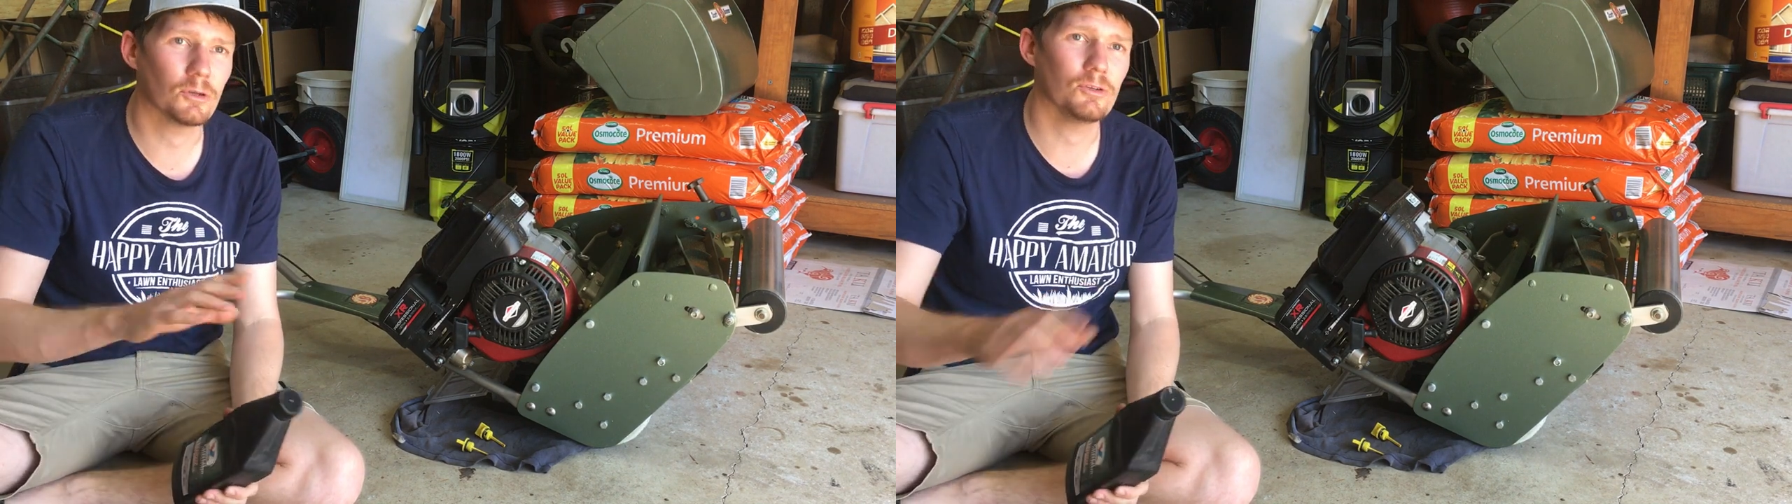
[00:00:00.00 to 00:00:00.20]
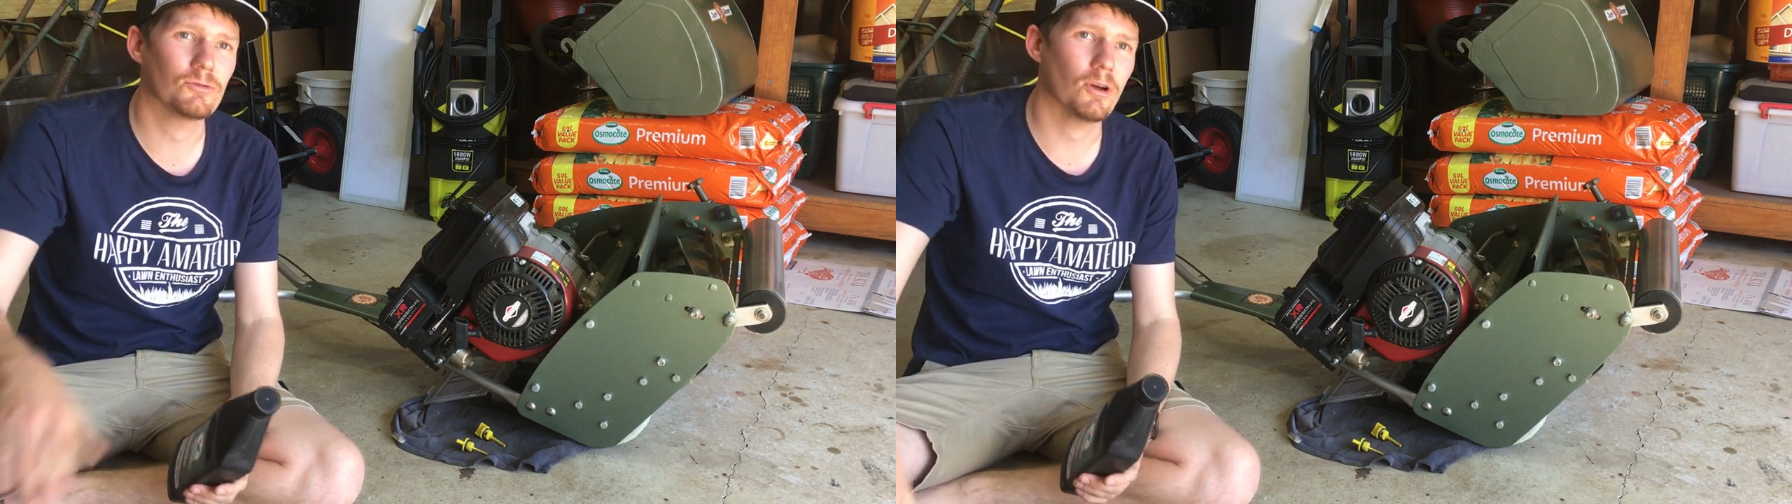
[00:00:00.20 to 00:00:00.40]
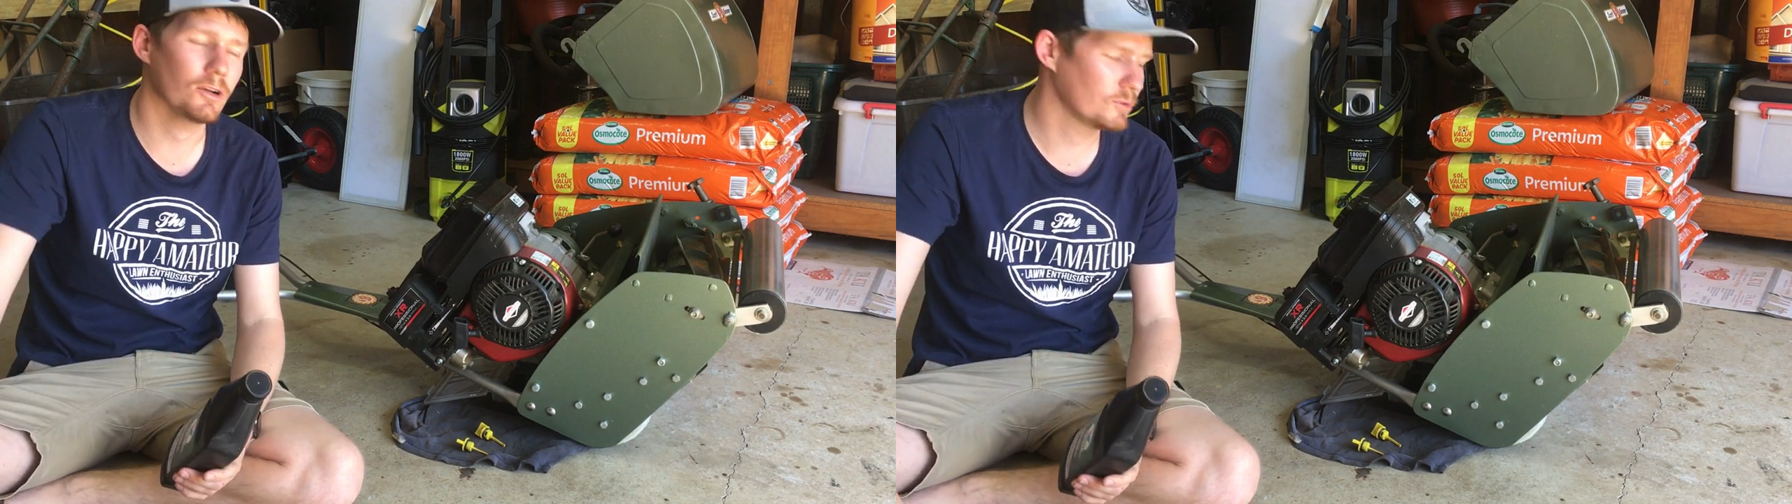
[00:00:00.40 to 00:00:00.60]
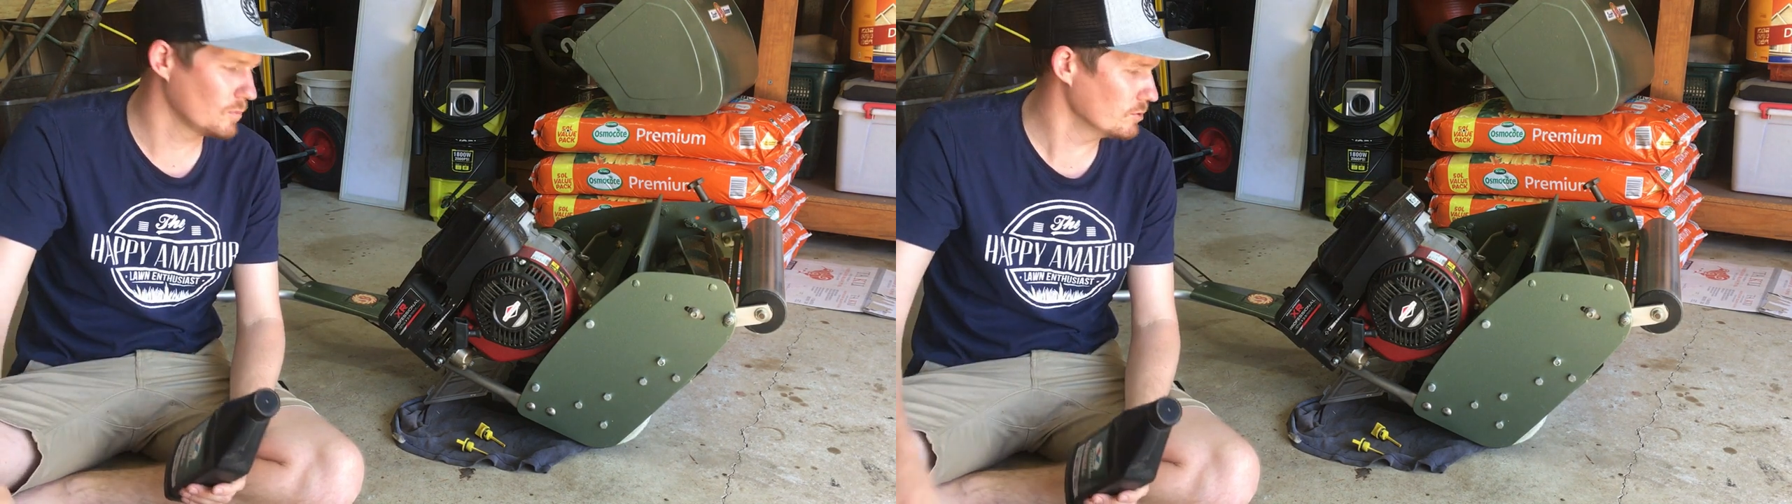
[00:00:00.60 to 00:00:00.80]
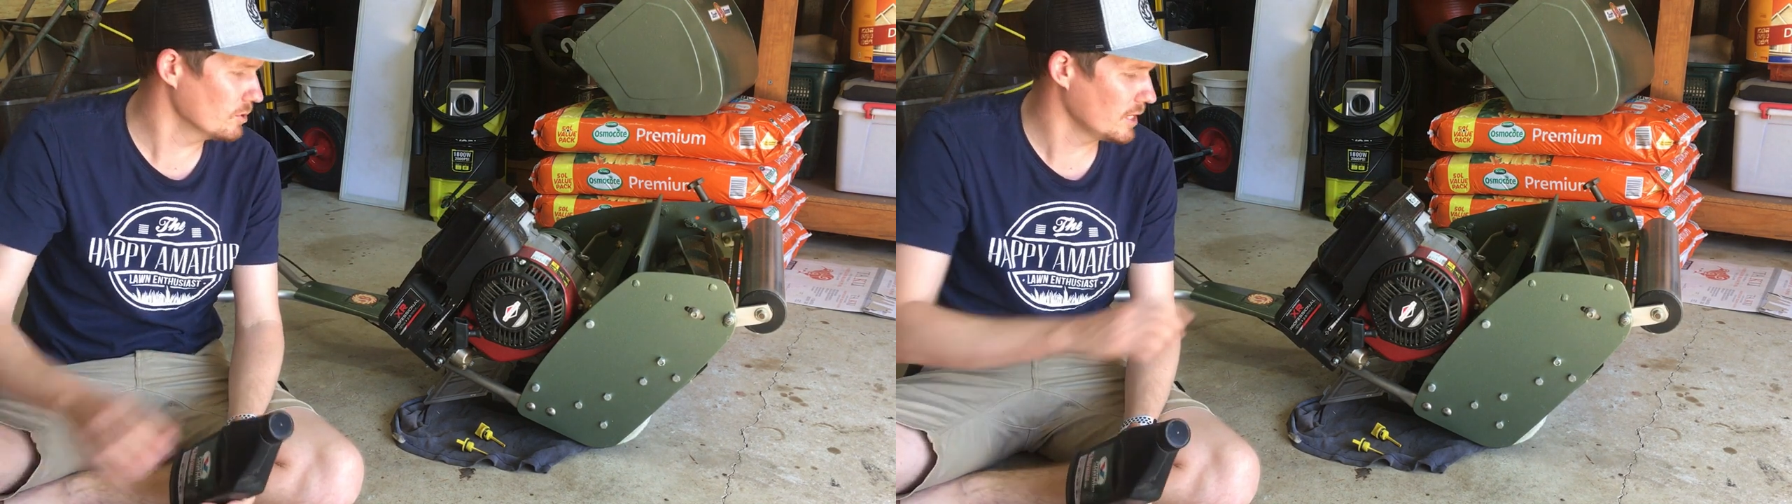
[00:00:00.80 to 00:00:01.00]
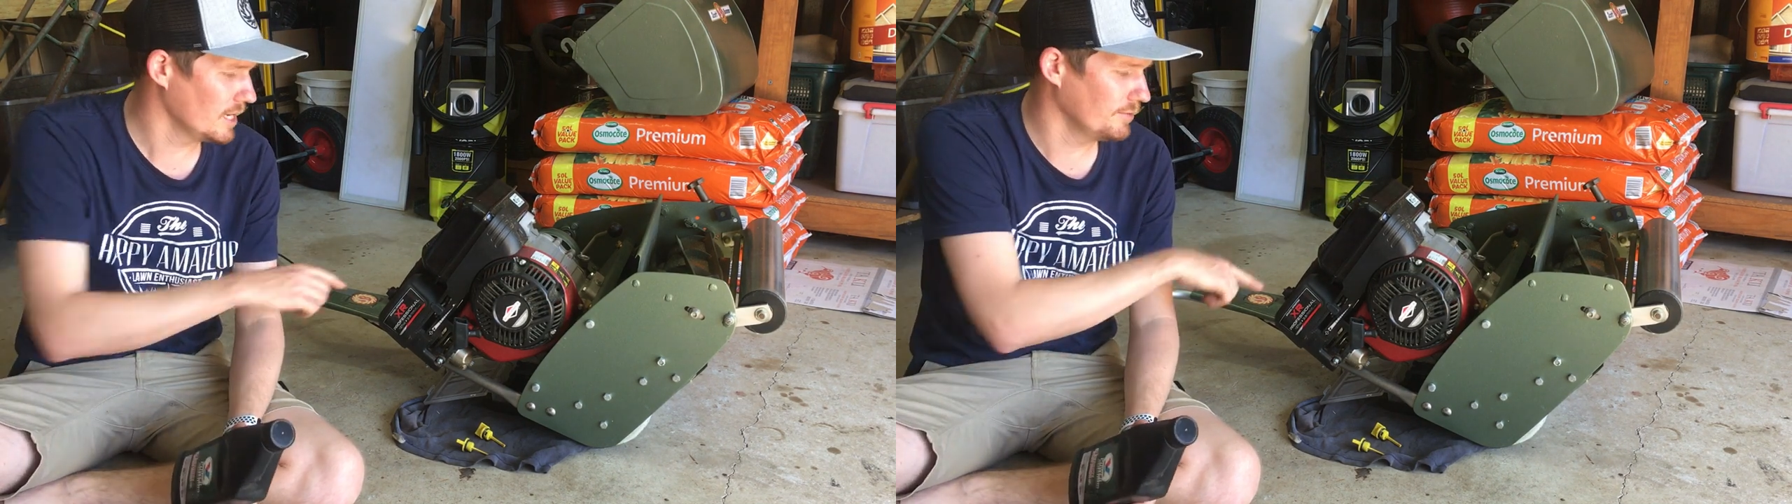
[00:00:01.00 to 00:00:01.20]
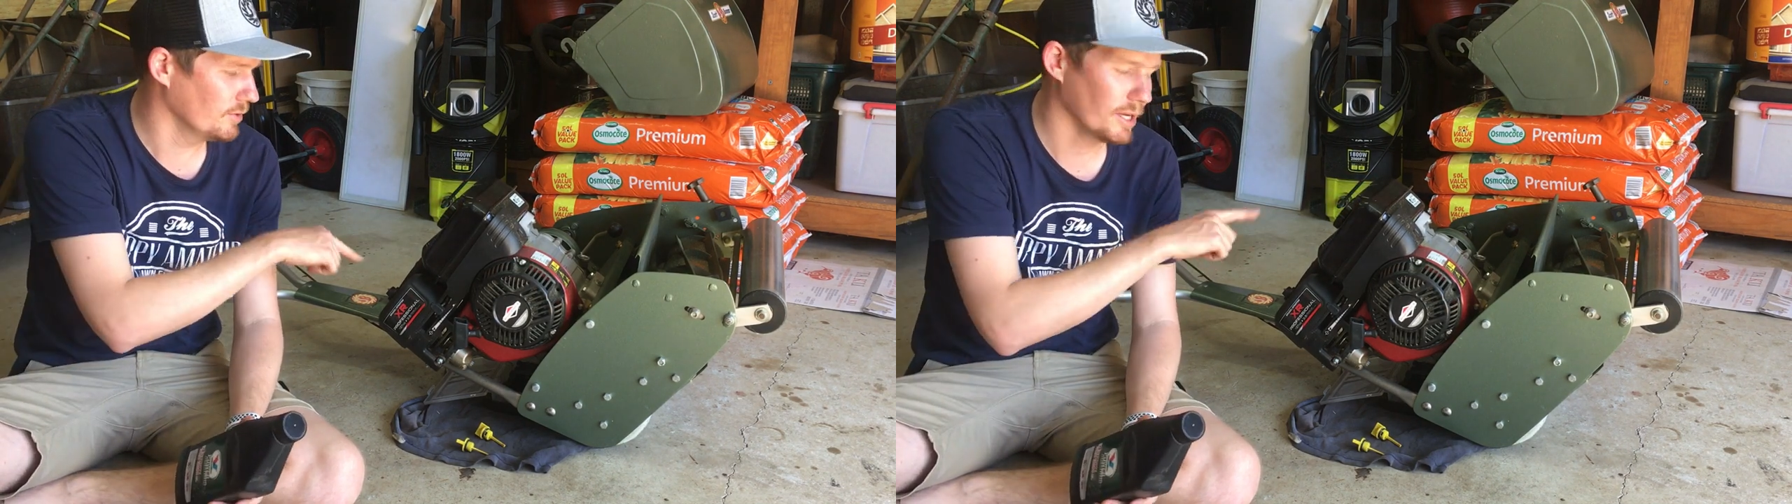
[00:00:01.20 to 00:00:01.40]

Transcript: two-strokes will not have